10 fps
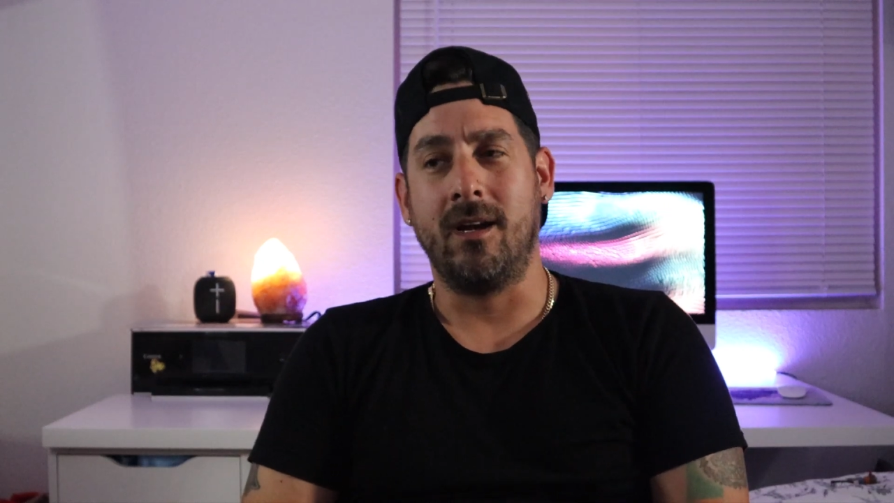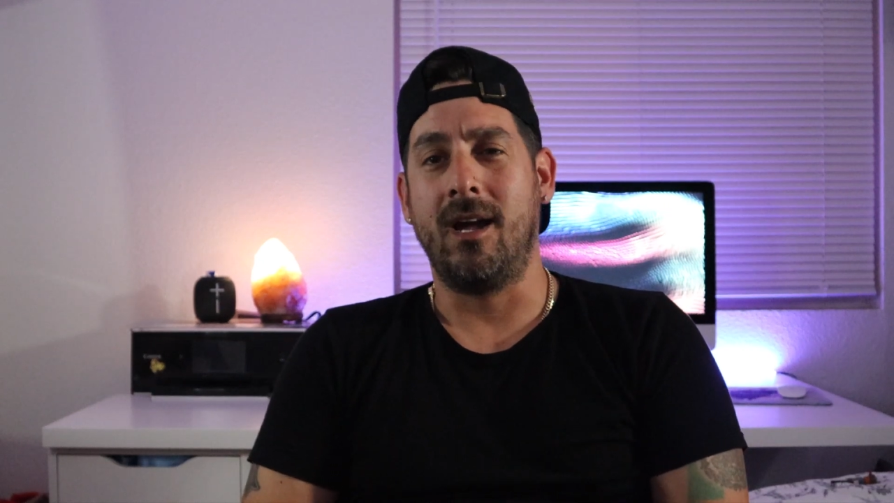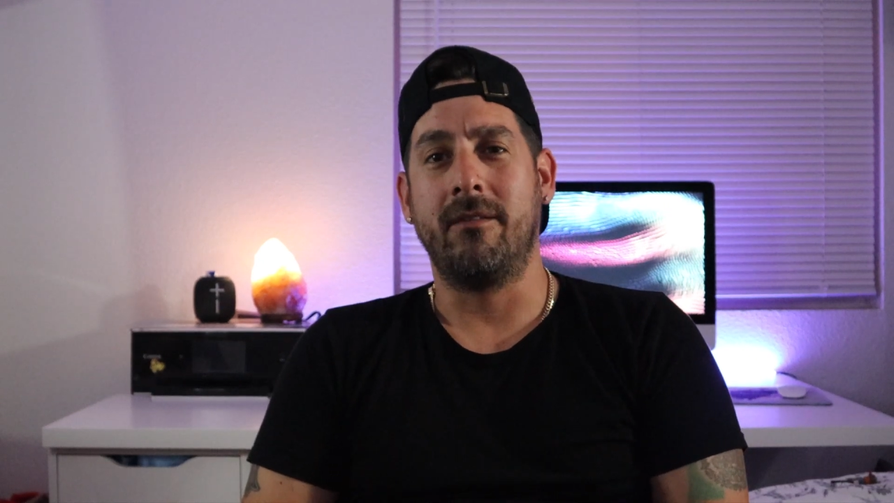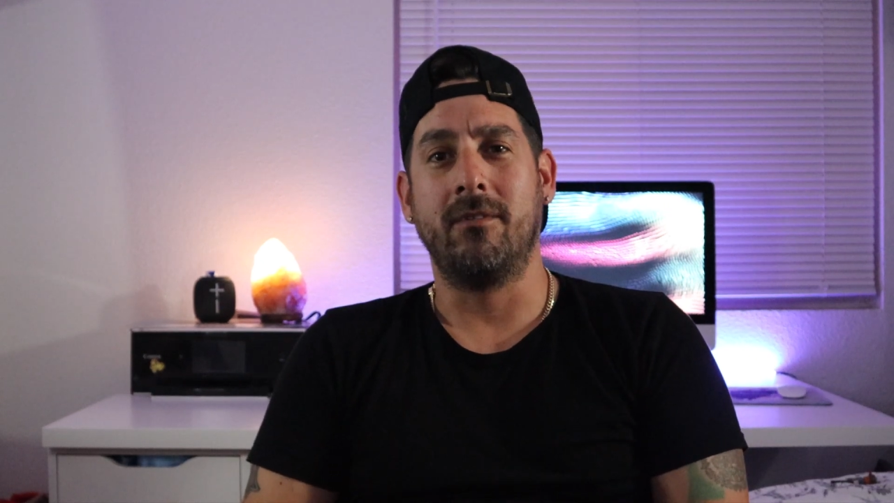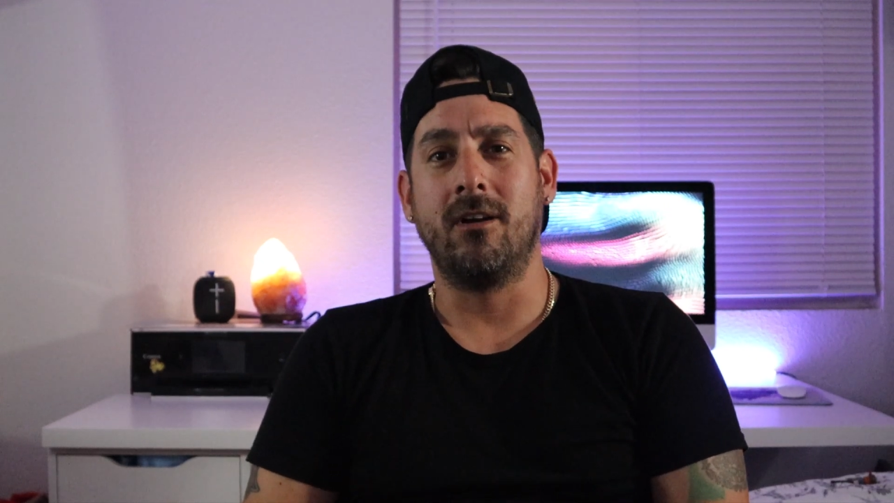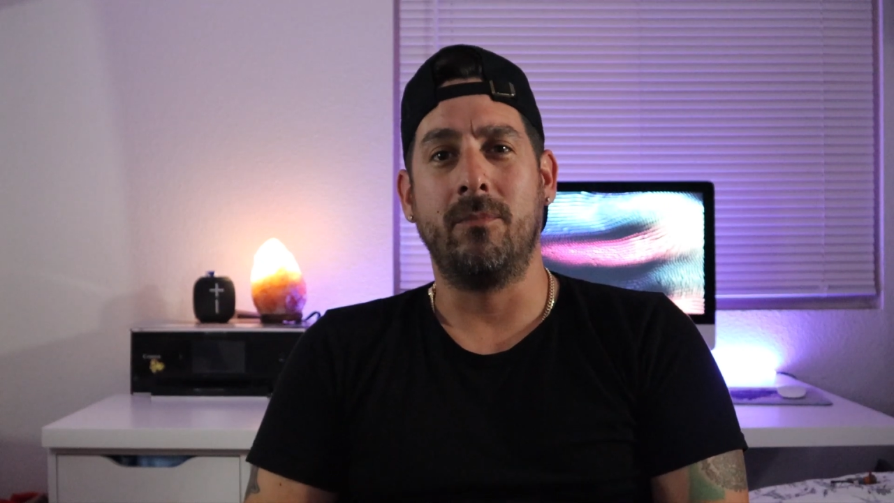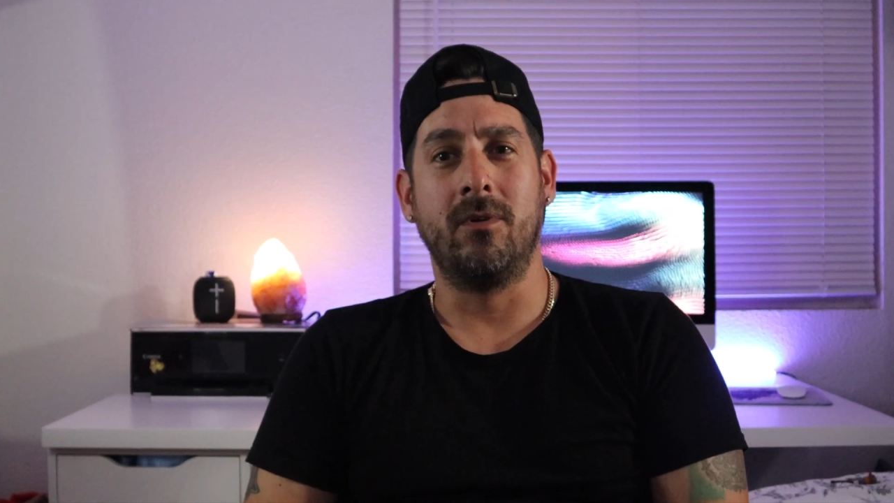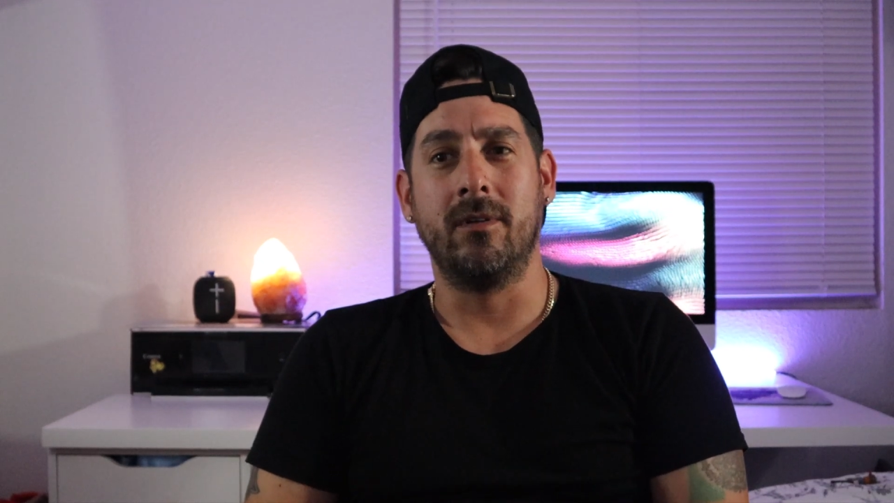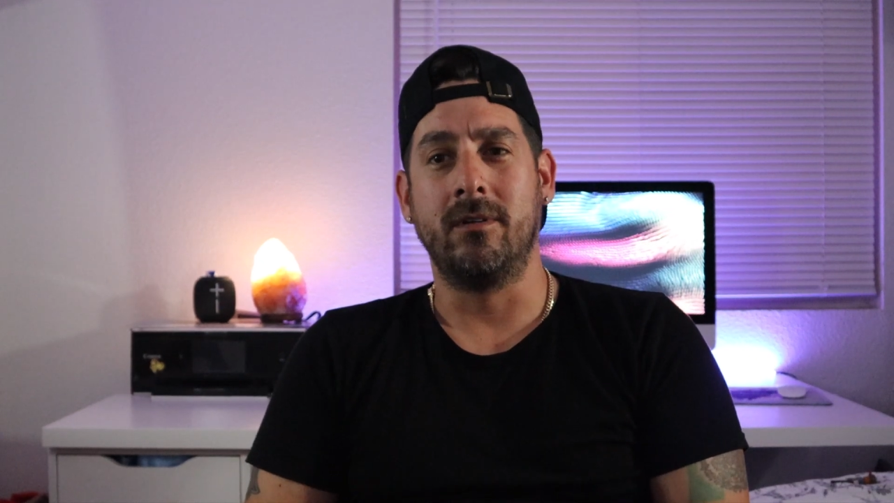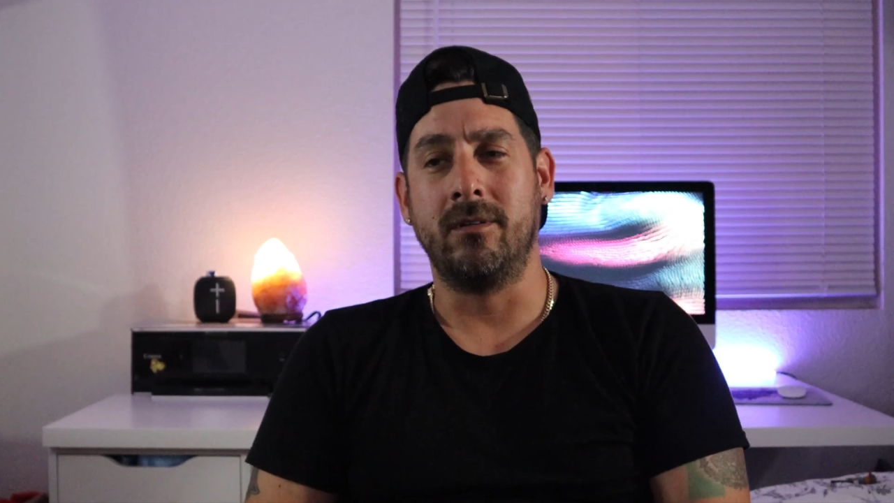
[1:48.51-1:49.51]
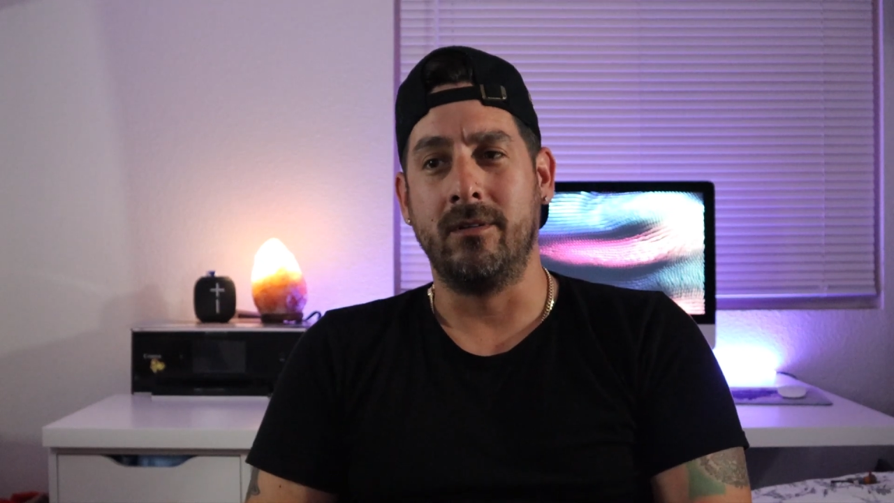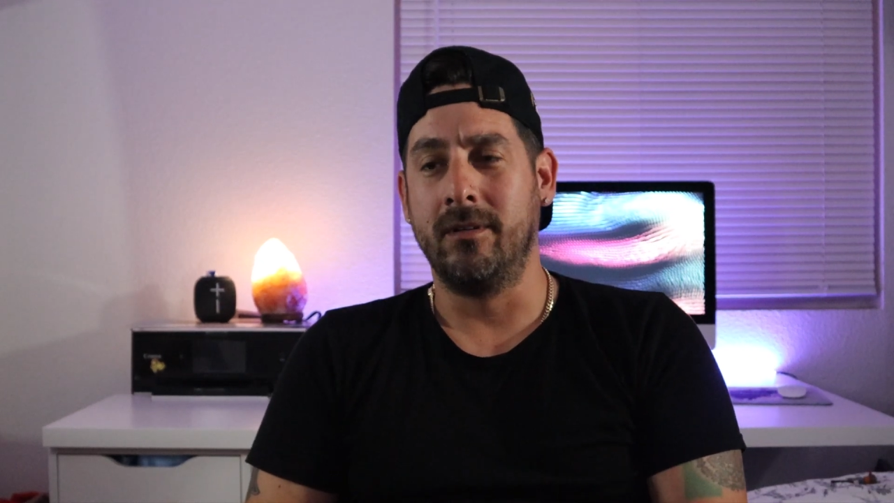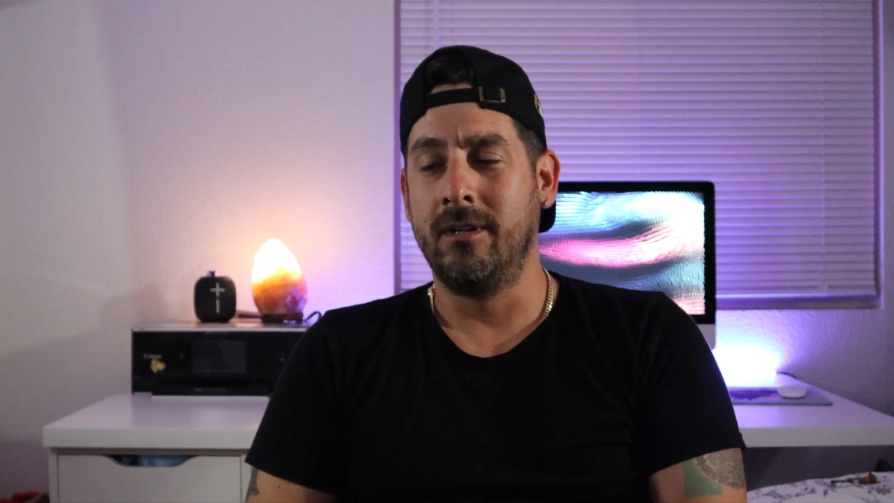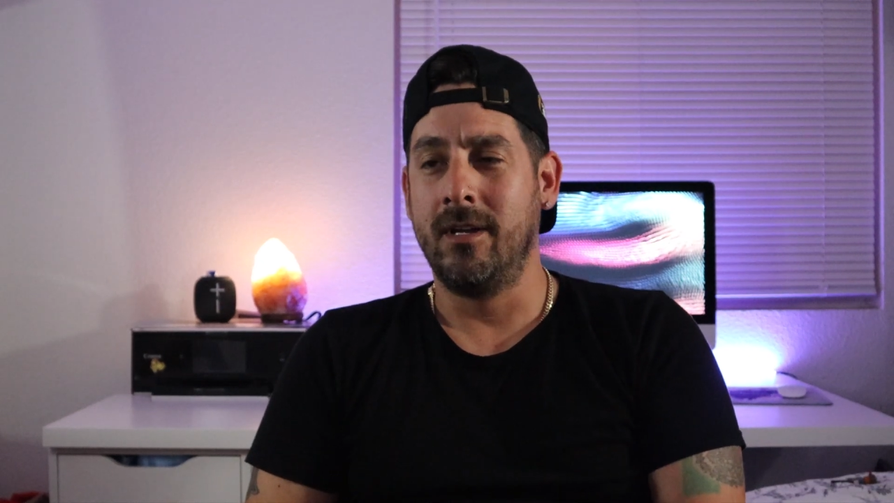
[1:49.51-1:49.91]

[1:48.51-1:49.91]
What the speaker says: I have a couple others,